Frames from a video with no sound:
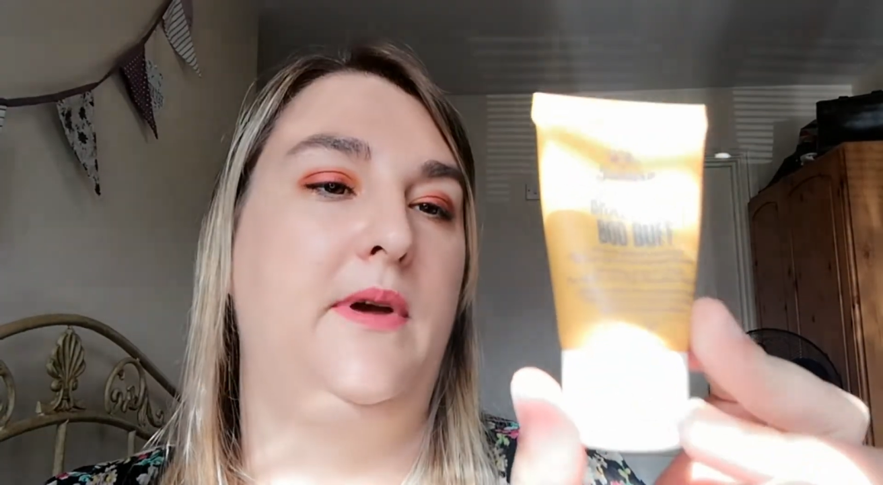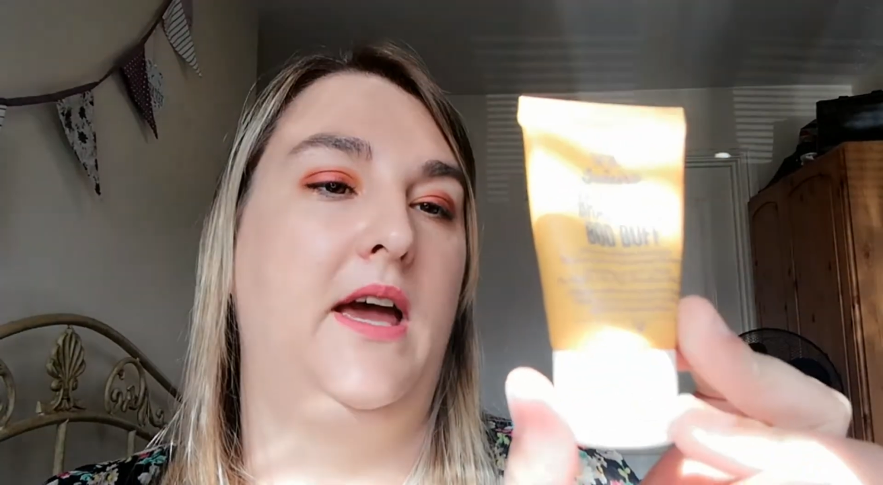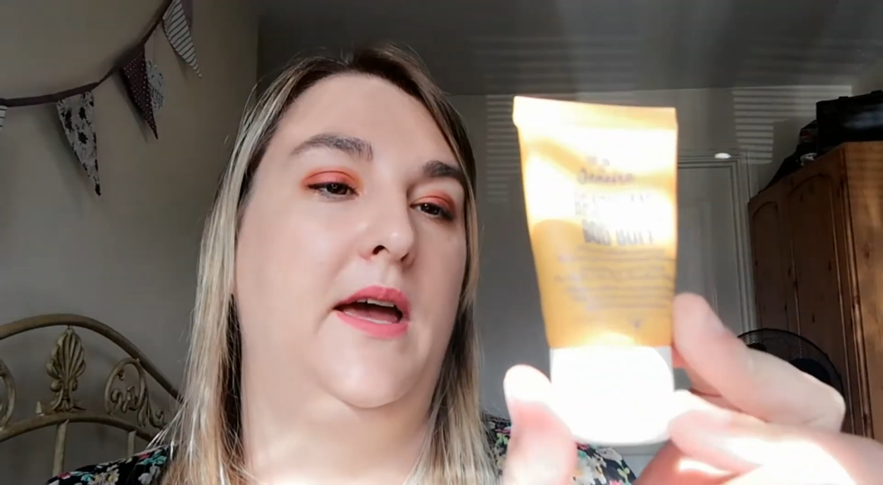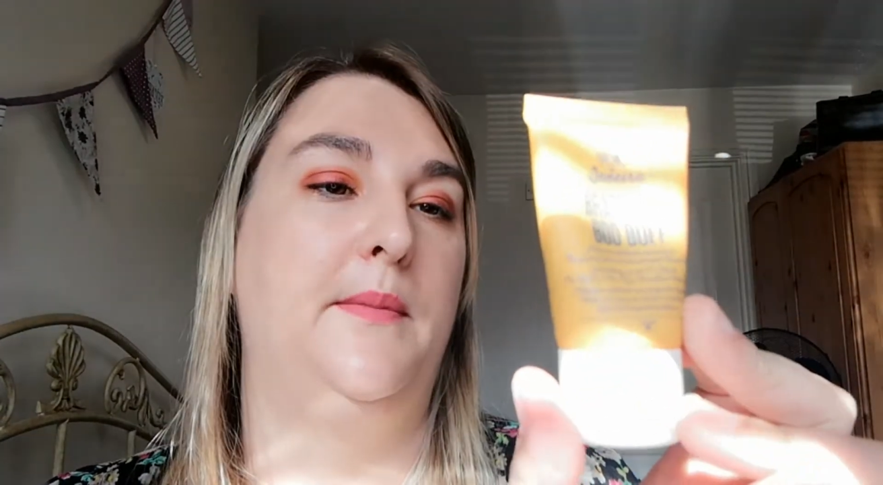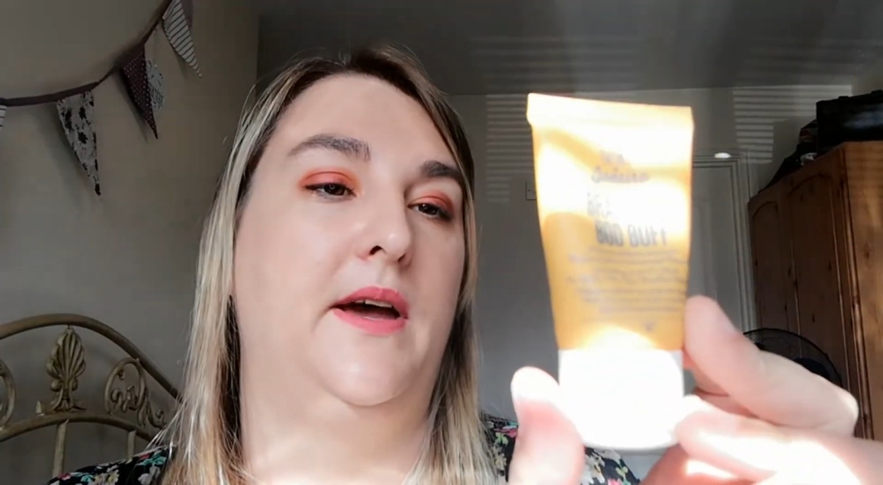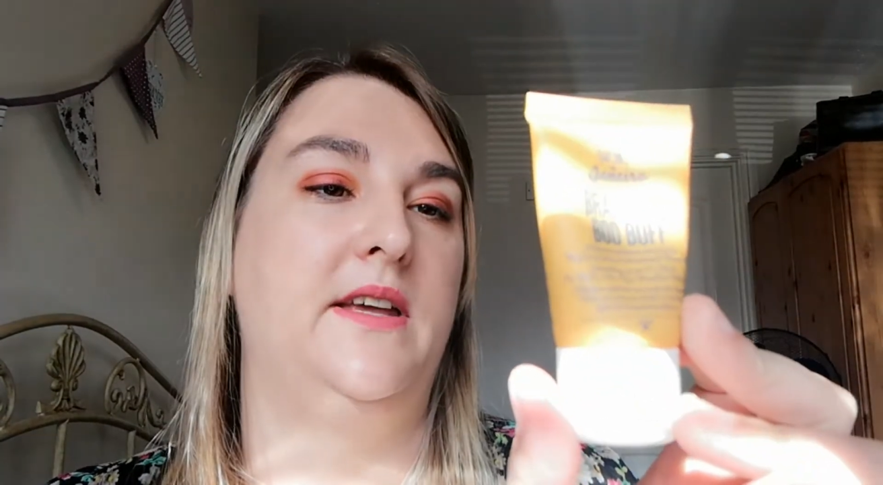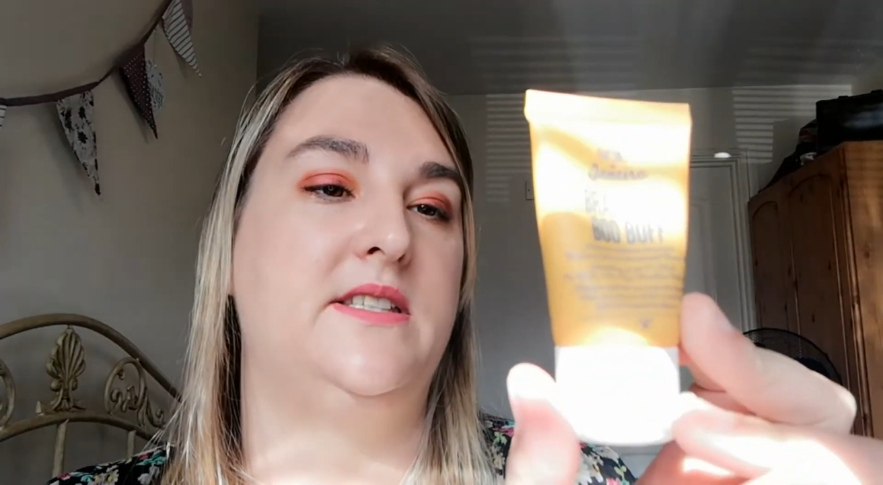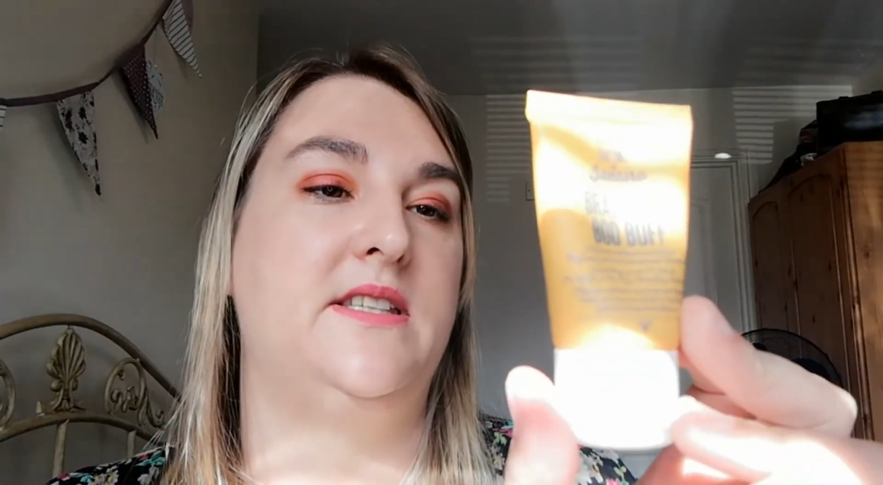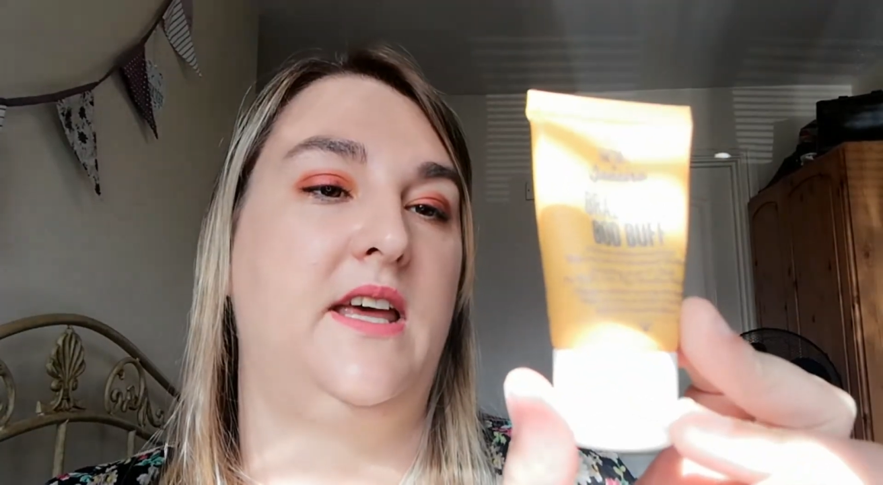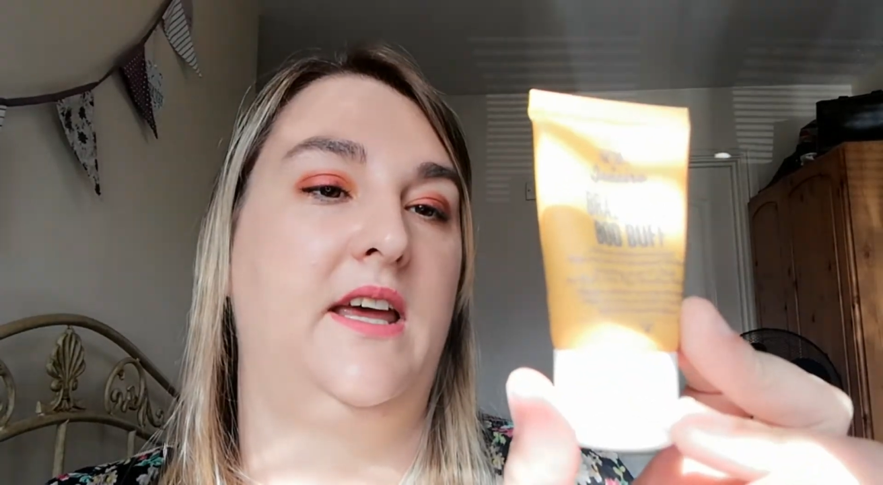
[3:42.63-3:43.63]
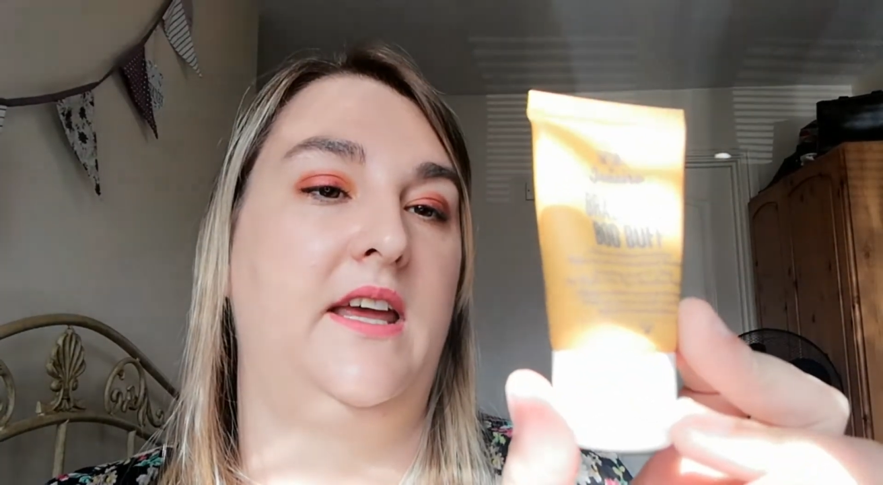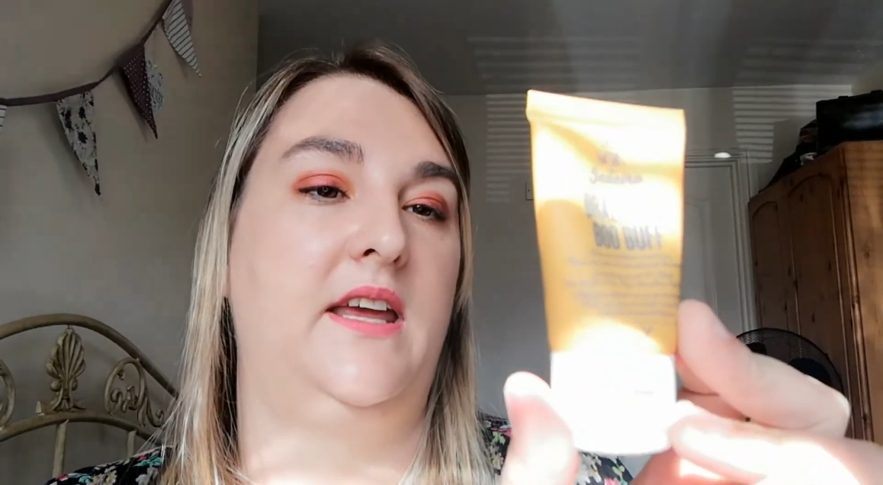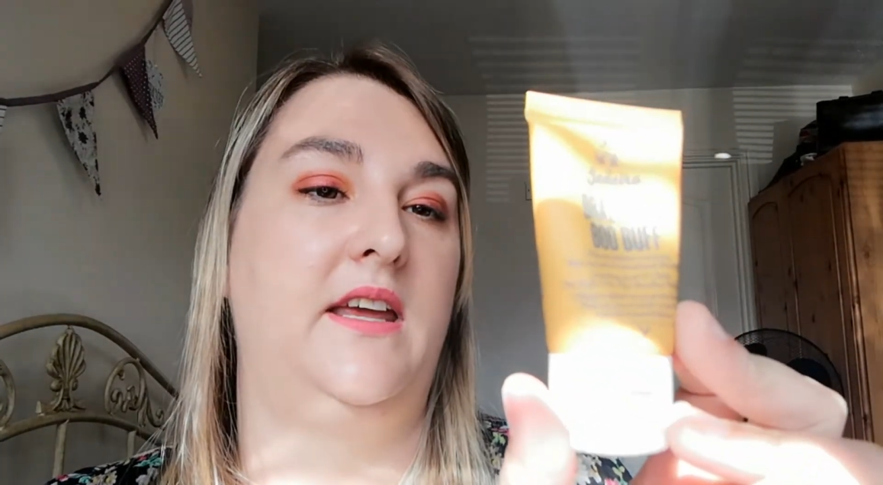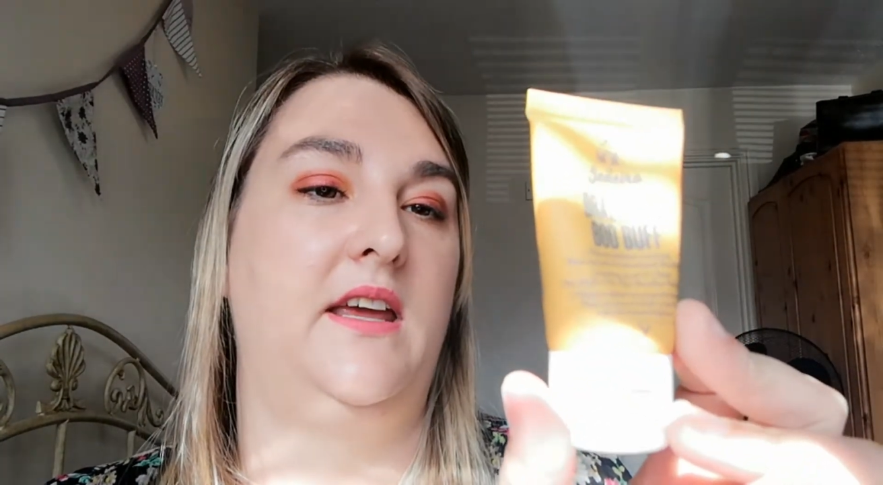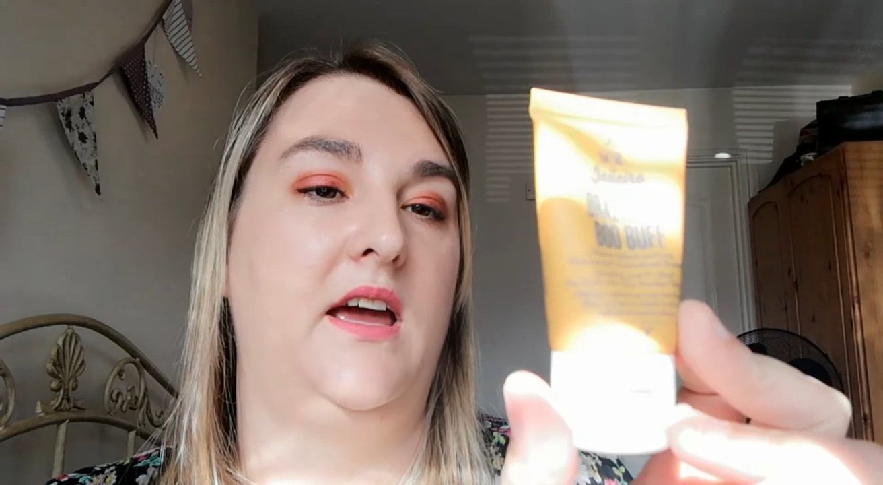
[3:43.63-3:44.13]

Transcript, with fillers: Um, it's a